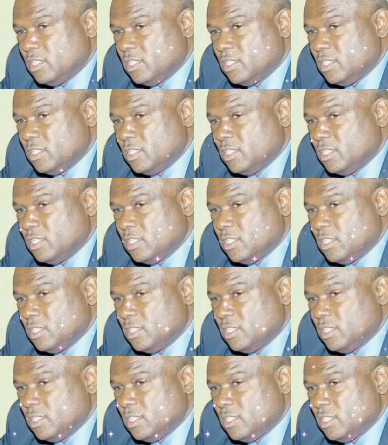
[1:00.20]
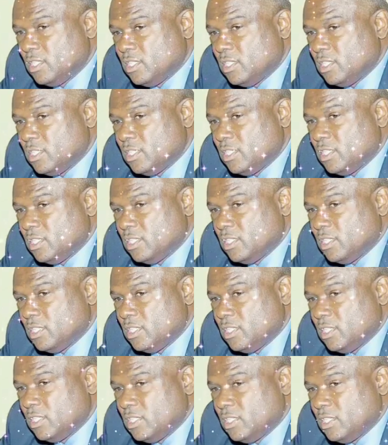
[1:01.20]
across various social
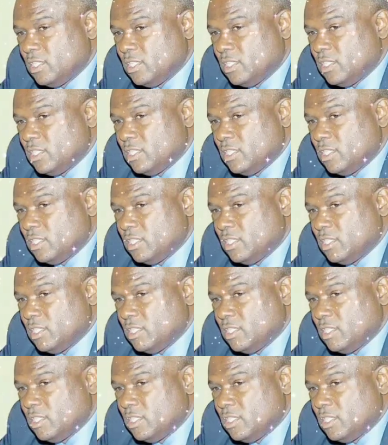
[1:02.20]
media platforms.